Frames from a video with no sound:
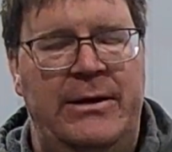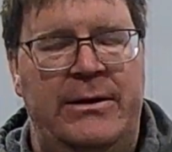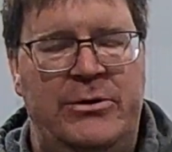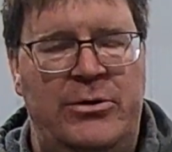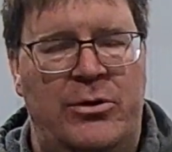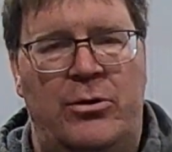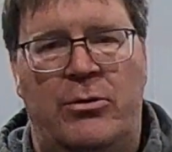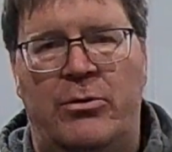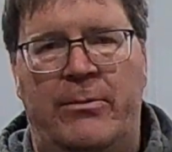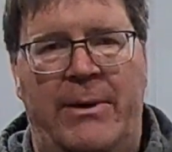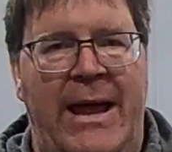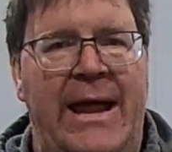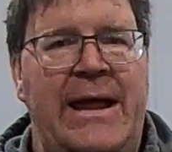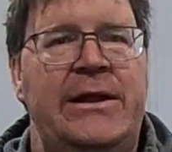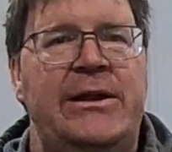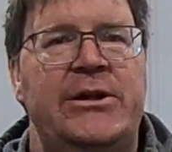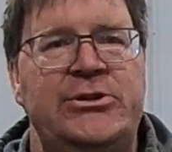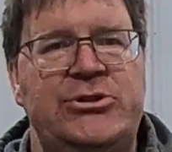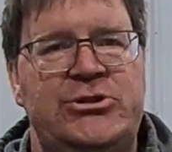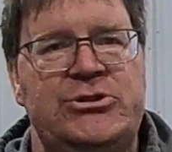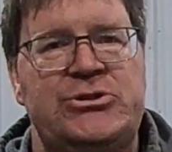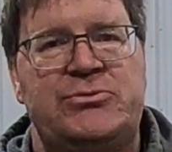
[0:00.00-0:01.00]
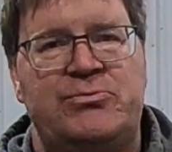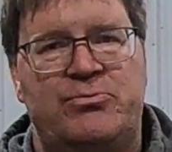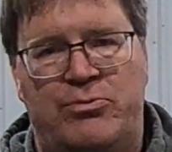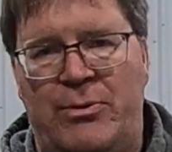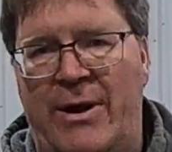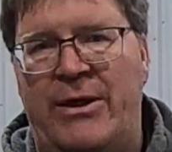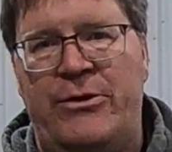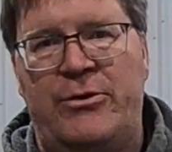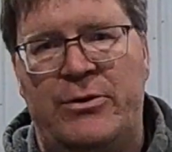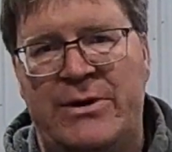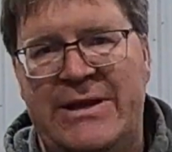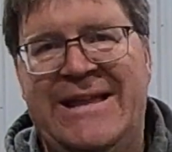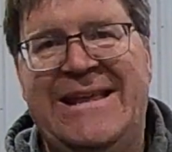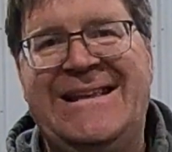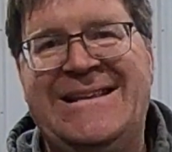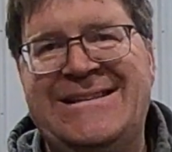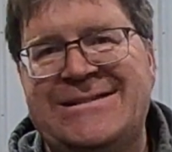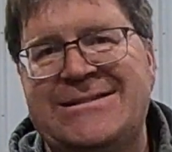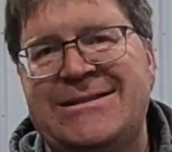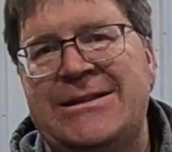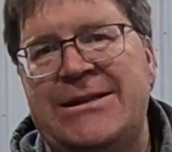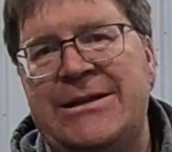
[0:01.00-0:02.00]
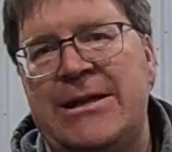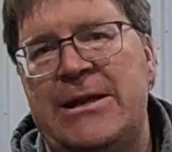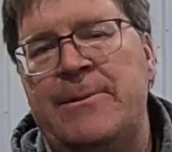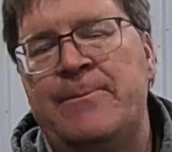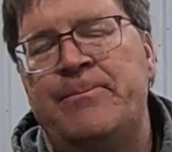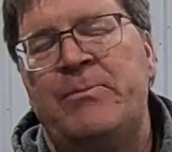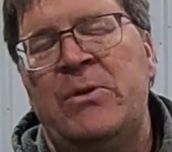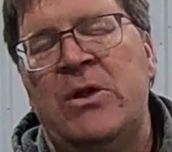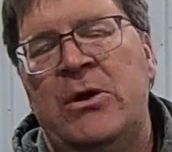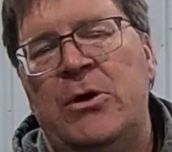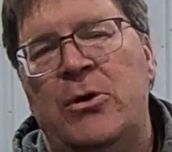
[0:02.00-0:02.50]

you know, eight inches rather easily